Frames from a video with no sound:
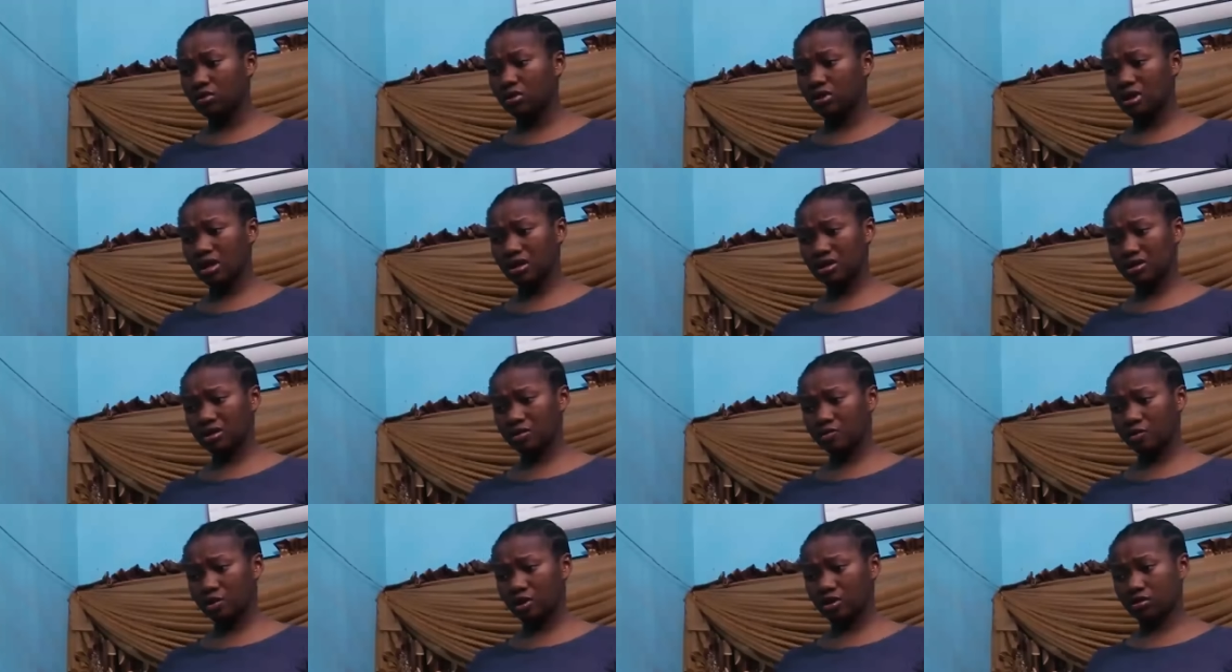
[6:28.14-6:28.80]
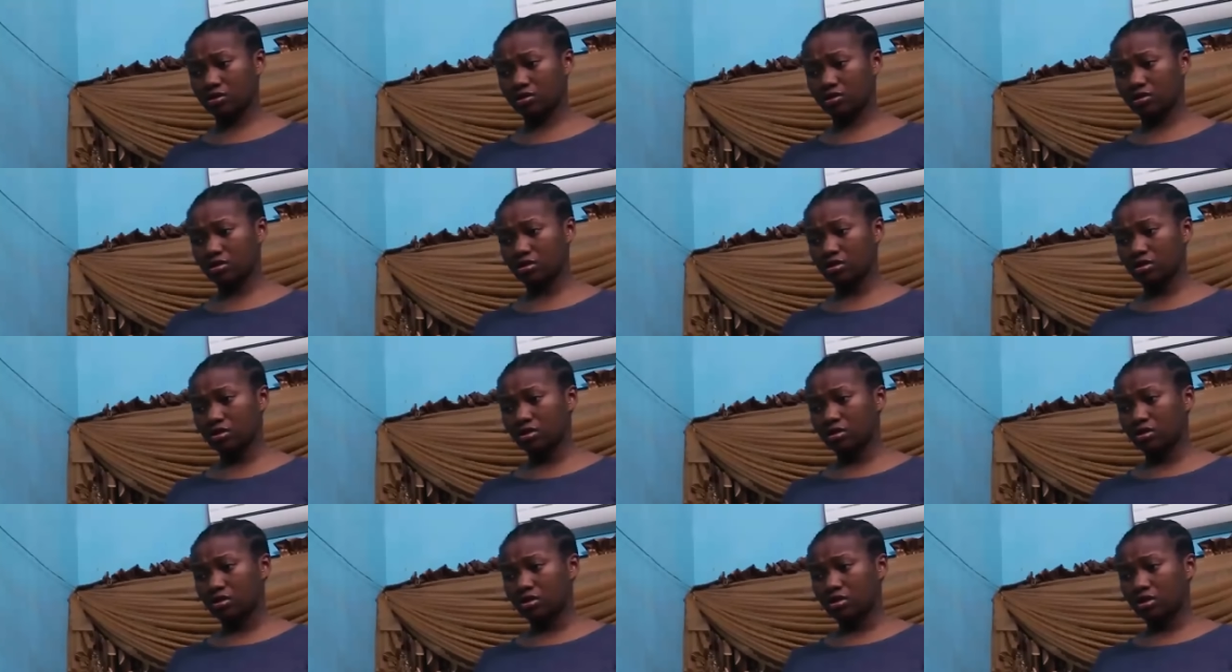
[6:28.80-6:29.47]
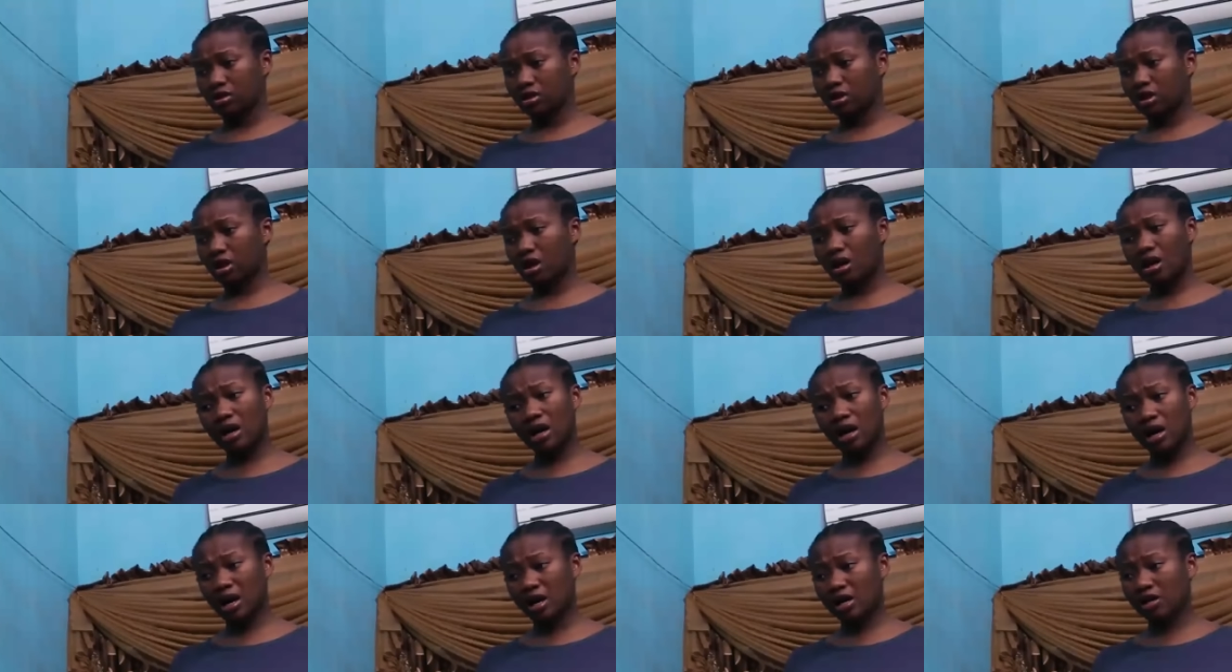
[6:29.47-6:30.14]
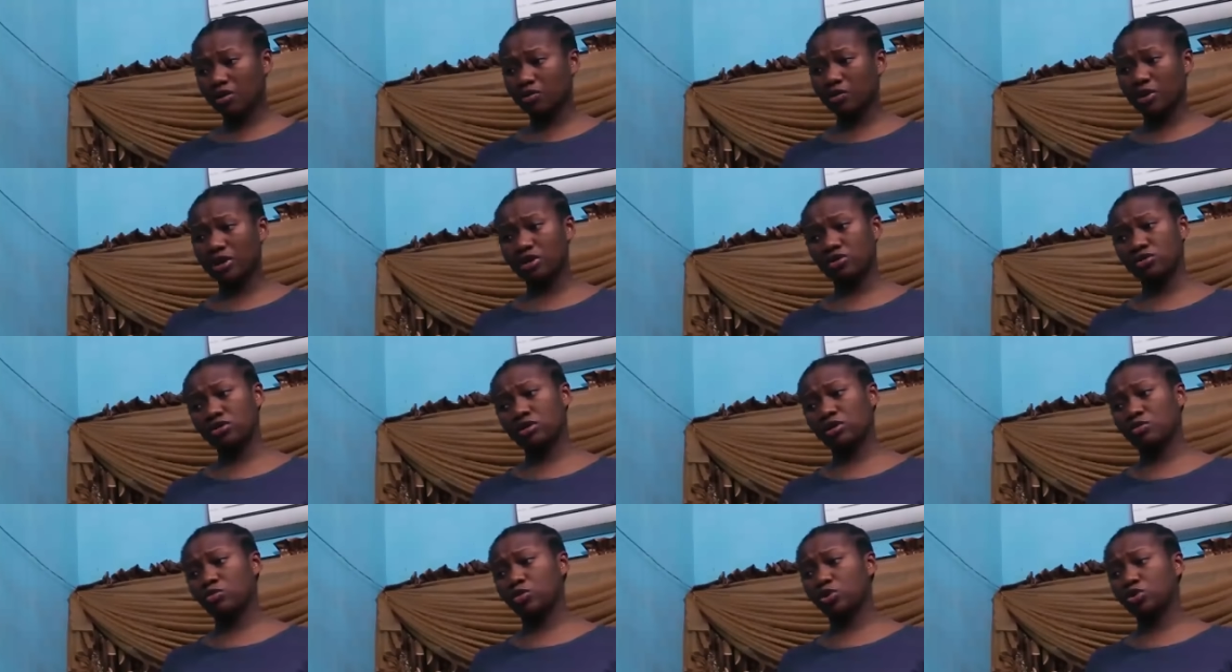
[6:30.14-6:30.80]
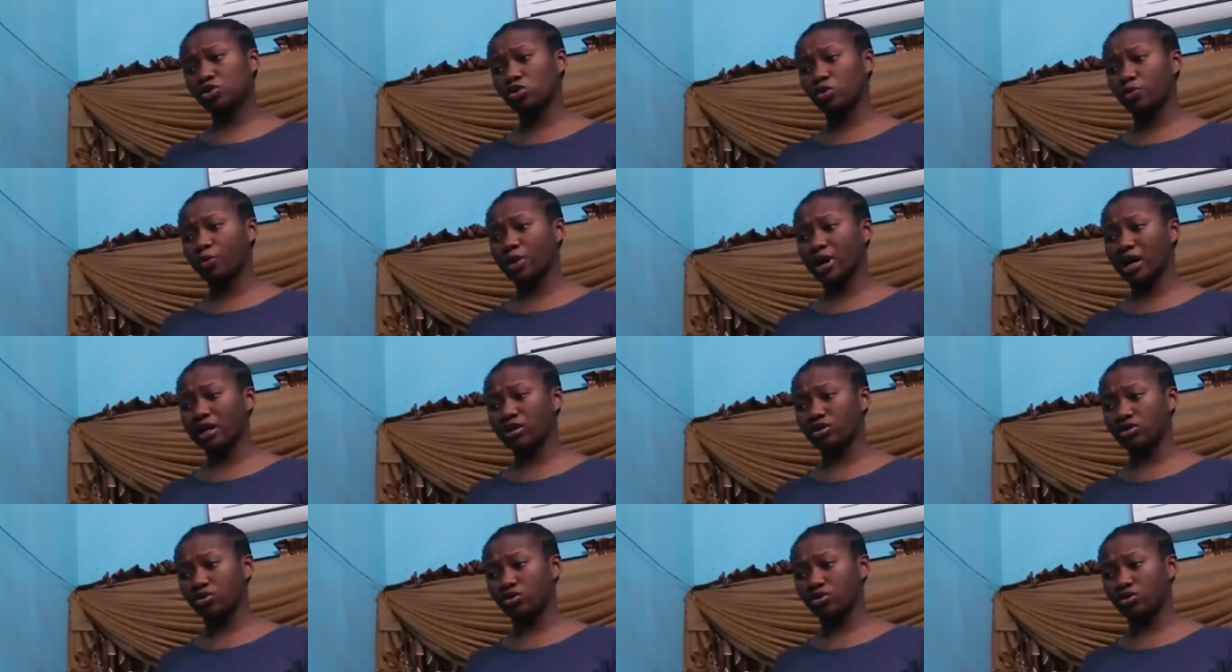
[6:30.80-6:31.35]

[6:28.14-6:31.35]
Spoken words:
Yes, ma. I went to the motor park